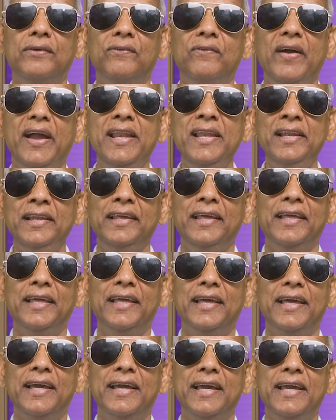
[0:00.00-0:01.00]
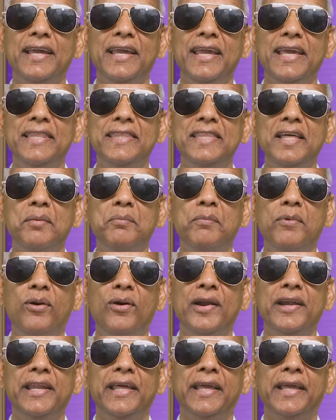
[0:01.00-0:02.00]
When? In the
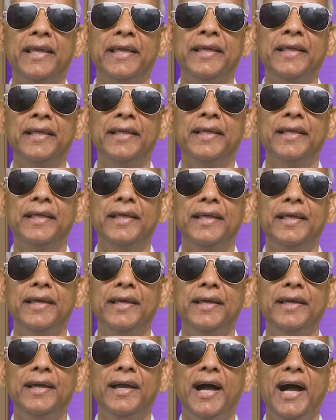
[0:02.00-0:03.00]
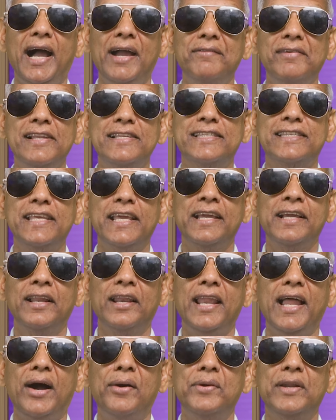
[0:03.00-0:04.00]
morning. I will
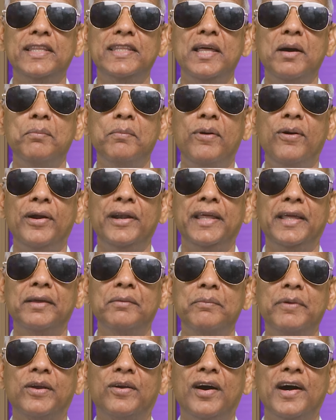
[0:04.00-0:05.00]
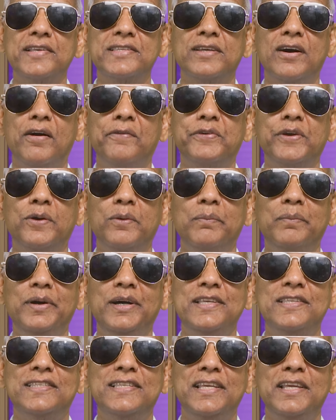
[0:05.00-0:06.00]
sing loud in the morning because of your
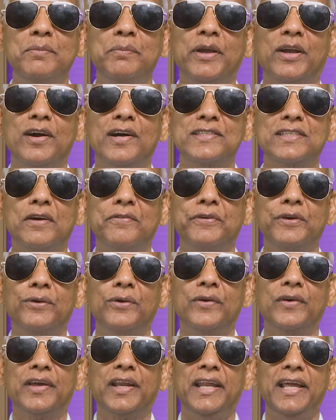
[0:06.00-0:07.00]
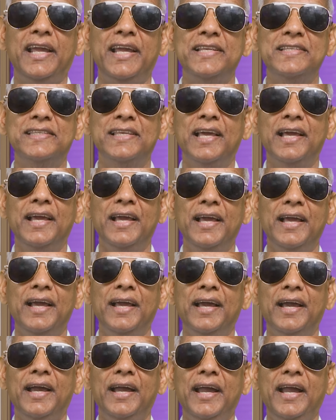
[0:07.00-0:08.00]
mercy, because of your grace,
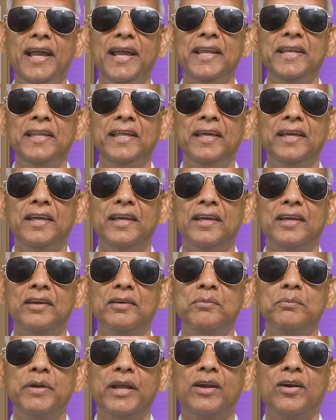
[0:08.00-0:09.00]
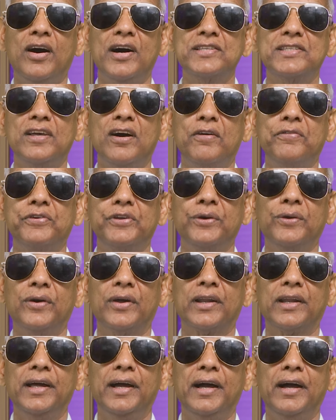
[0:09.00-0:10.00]
and because of
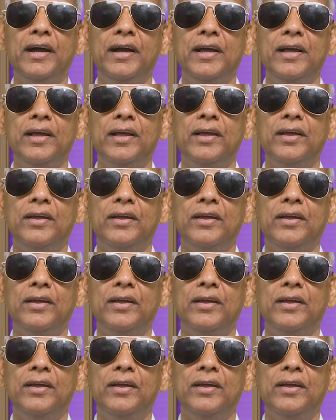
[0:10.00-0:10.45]
your